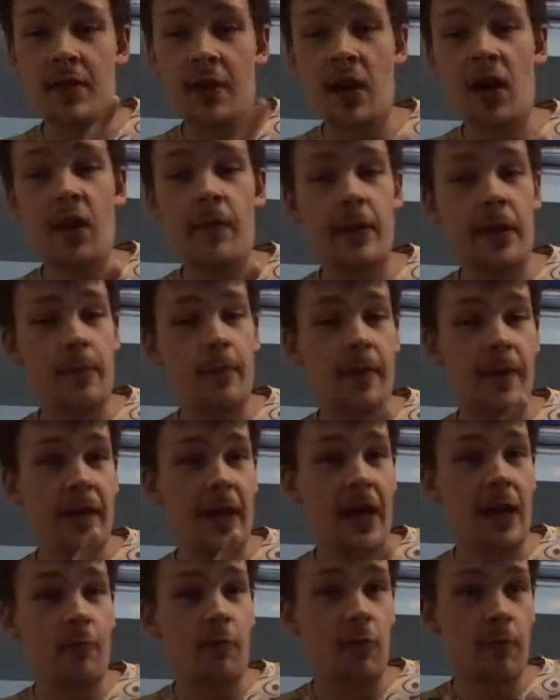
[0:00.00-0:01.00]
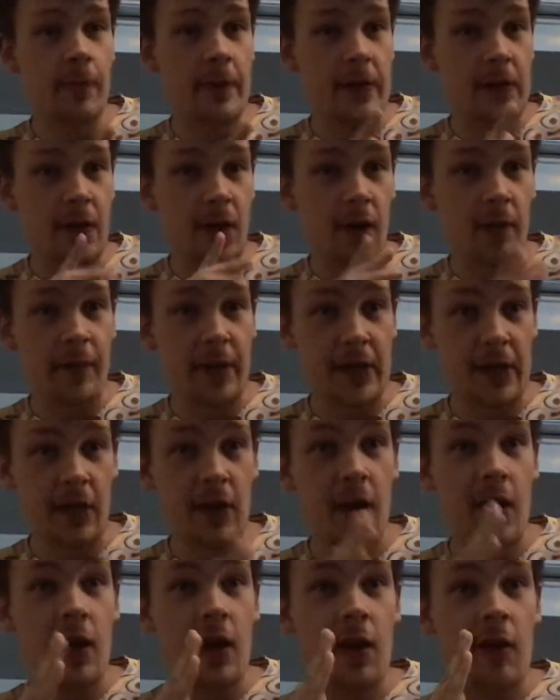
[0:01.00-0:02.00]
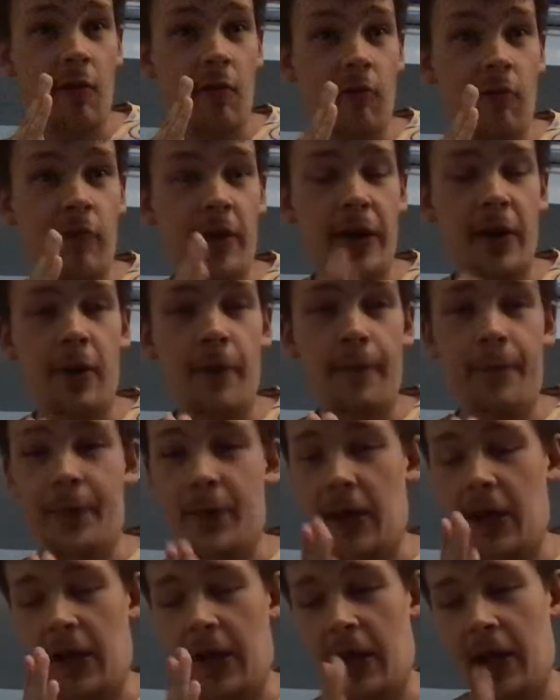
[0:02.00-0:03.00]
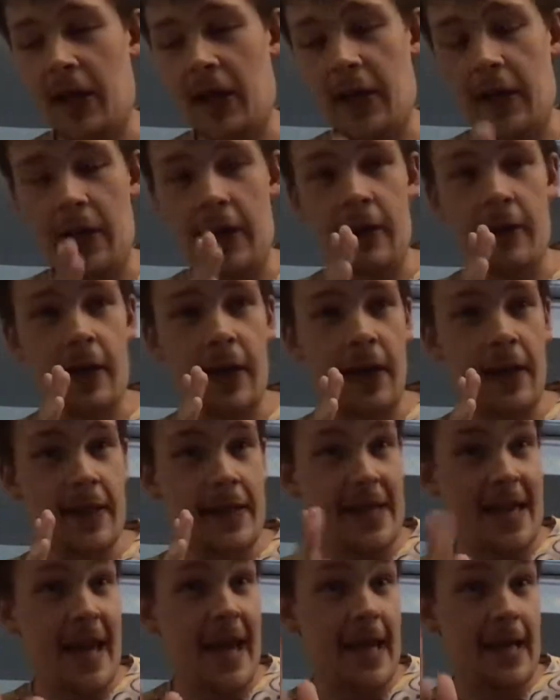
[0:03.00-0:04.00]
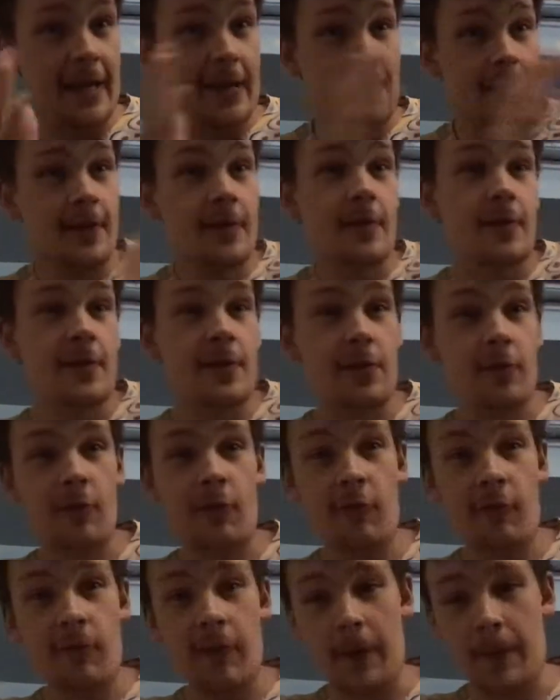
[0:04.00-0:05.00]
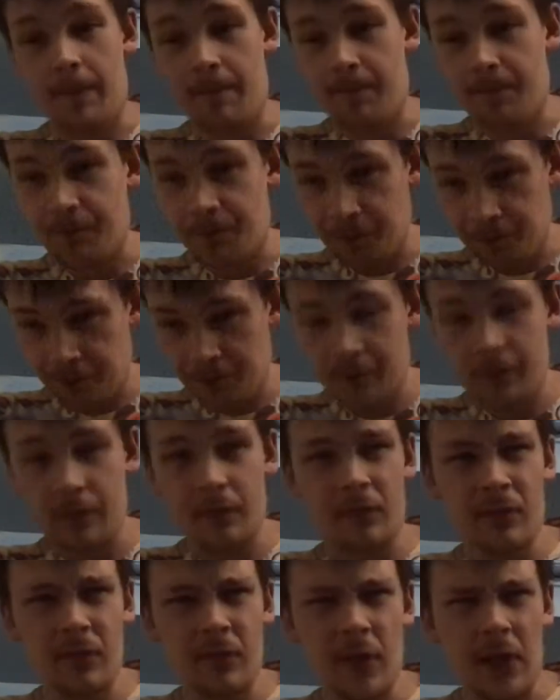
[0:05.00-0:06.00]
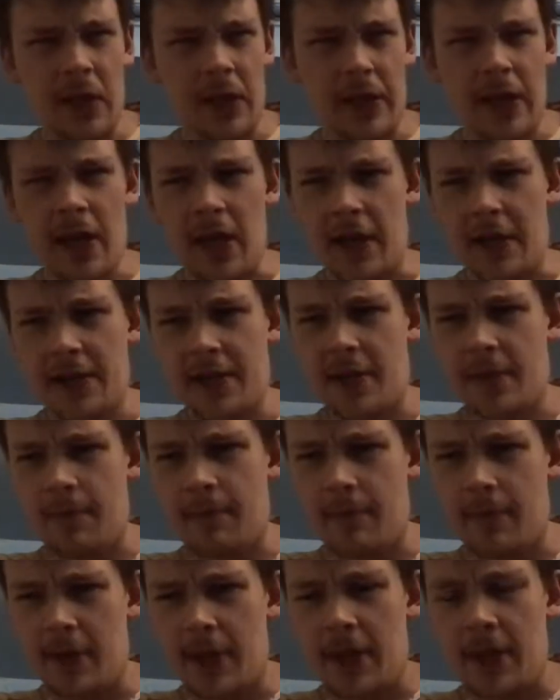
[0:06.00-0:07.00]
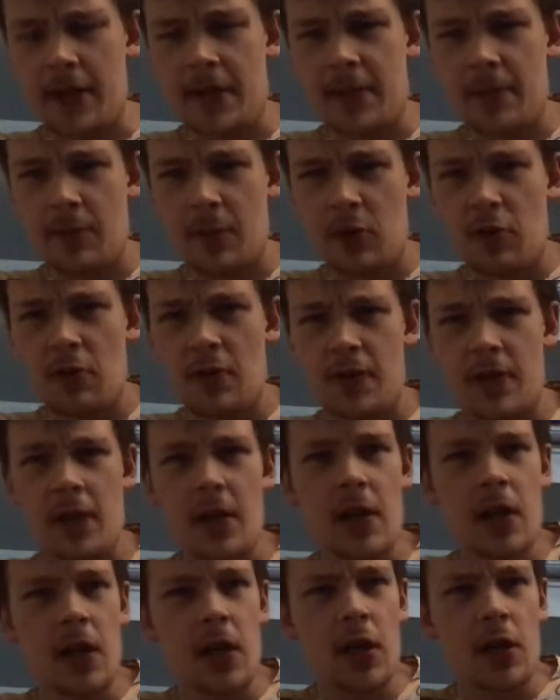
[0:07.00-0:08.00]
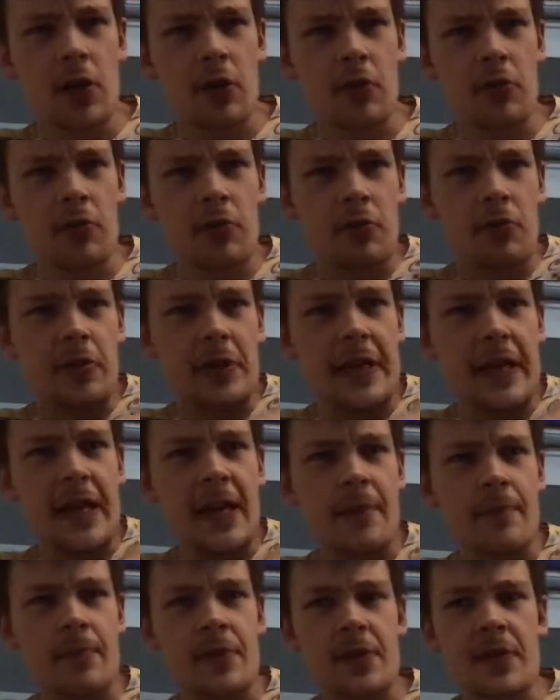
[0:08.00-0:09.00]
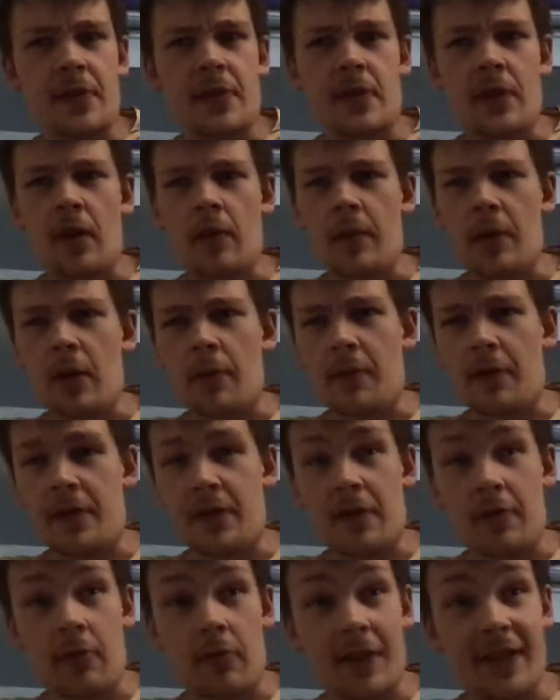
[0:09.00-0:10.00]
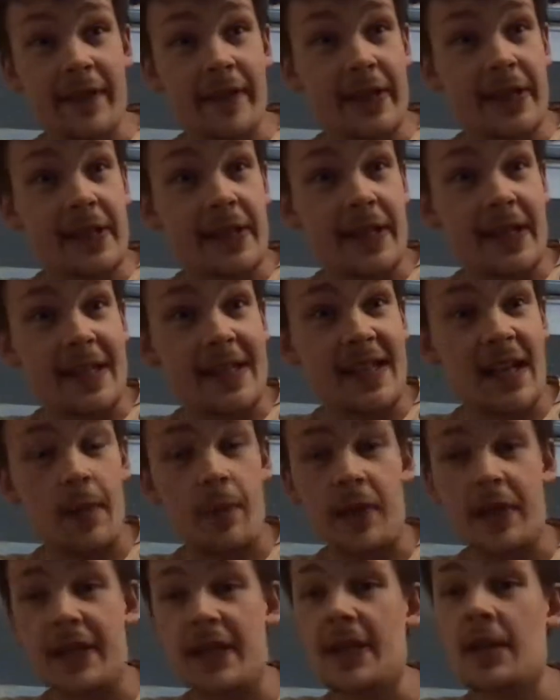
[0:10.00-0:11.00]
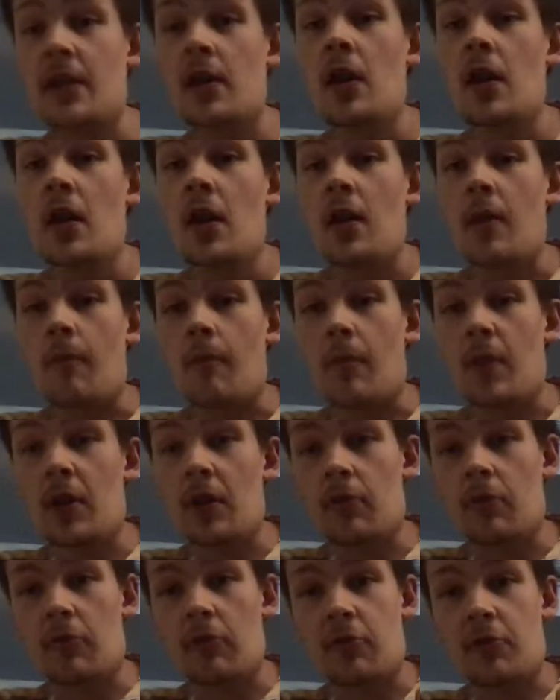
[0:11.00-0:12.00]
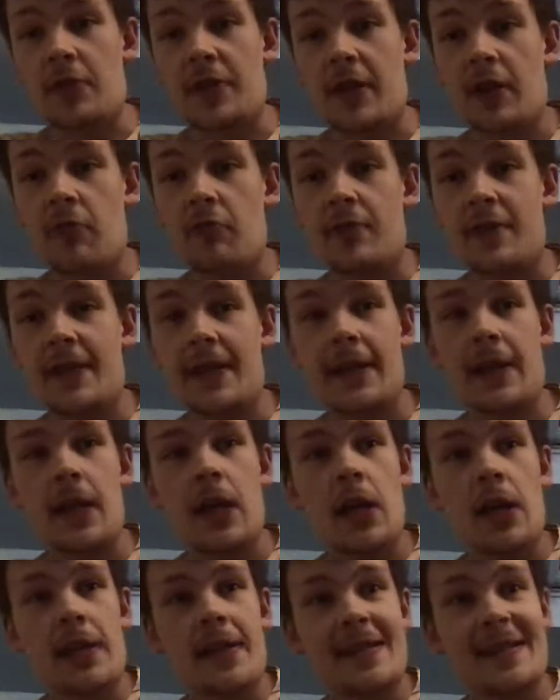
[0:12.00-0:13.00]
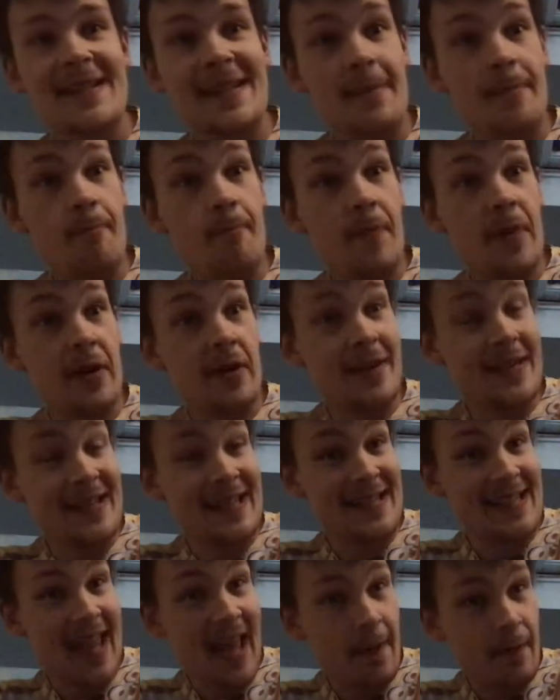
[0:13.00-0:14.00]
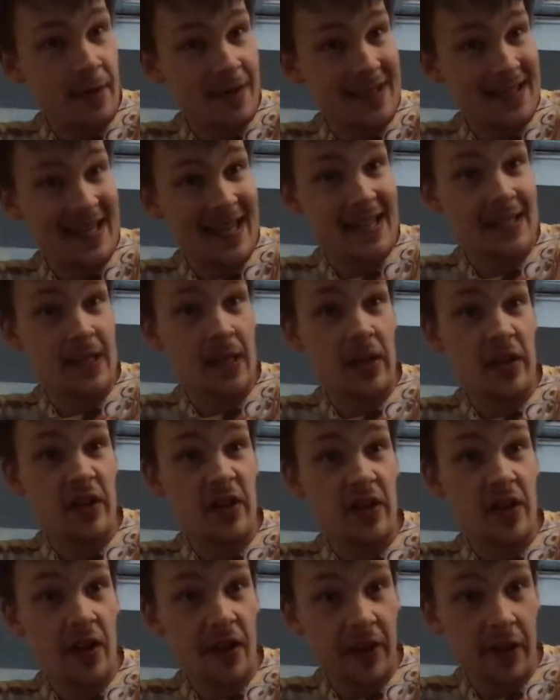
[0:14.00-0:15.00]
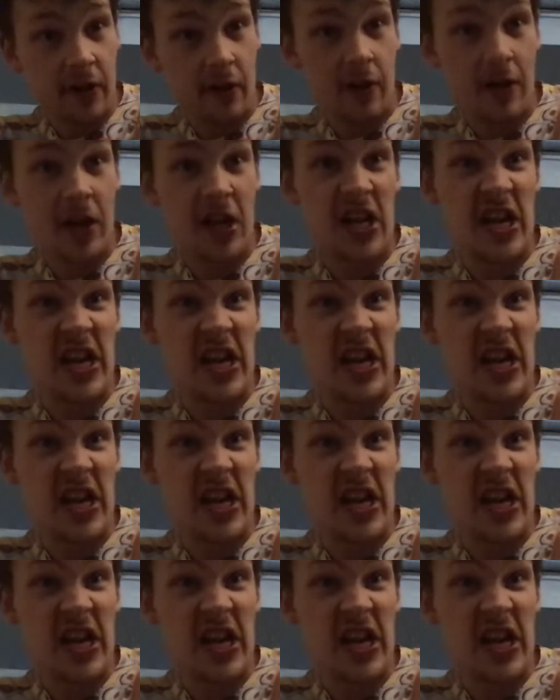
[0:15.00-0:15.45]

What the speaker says: Derby, but that will be coming right up at the end. So yeah, some good games coming up. Obviously, we've got Livingston against Aberdeen, Motherwell Ross County, St Mirren against Hamilton. That's another